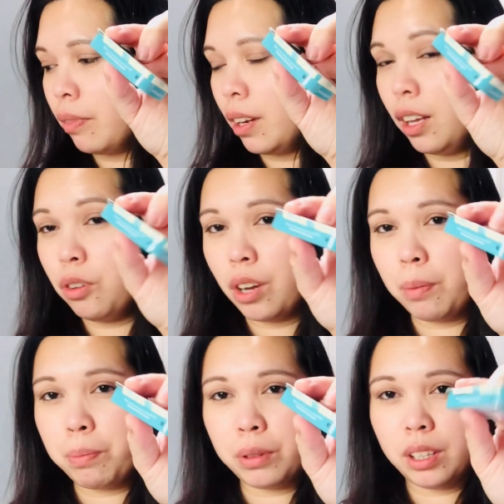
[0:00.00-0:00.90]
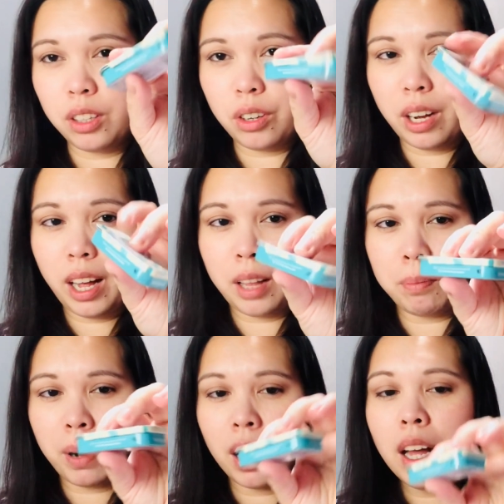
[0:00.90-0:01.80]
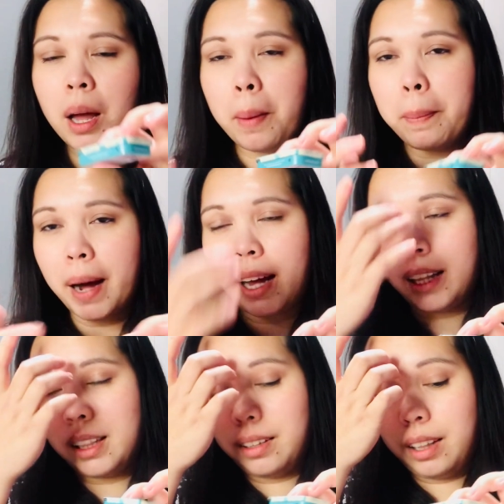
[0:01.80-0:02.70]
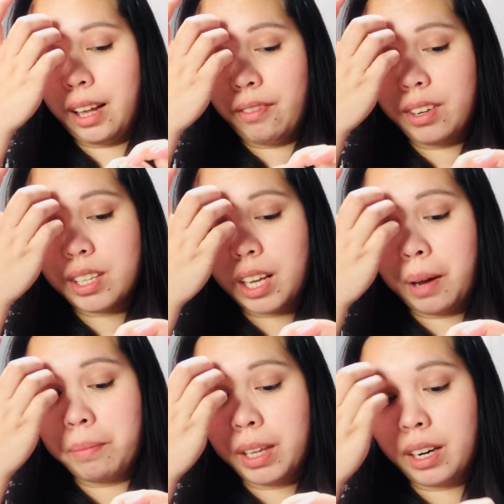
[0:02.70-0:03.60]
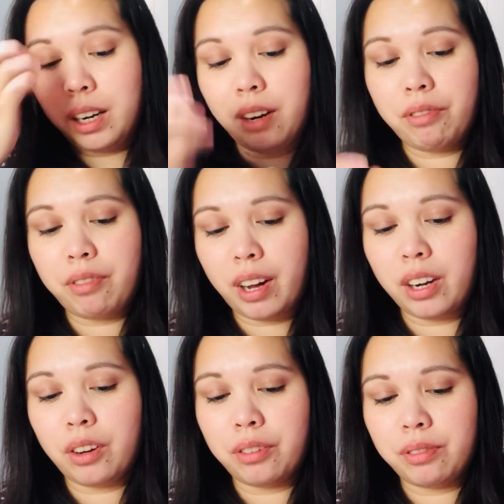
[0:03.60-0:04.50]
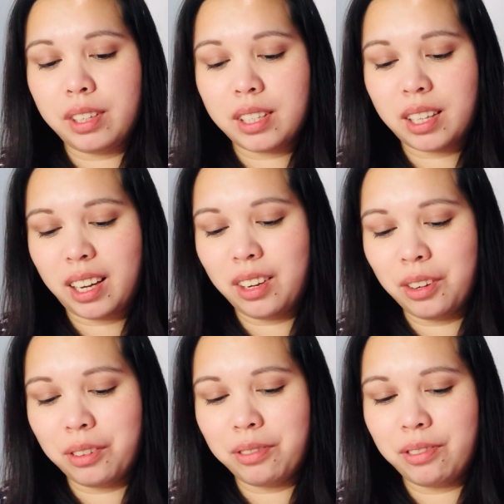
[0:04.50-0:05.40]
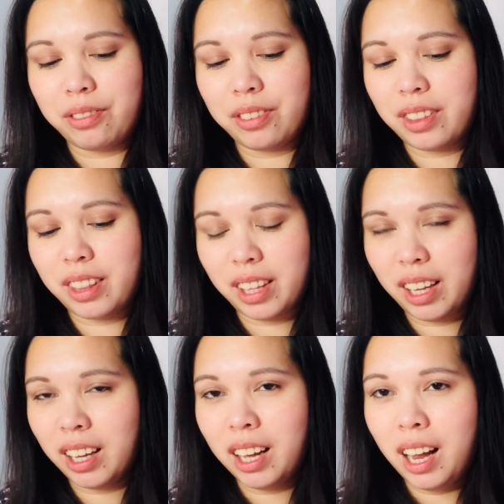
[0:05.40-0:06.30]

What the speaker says: and you can put in your handbag. But lovelies, I'm not really fan of this kind of thing.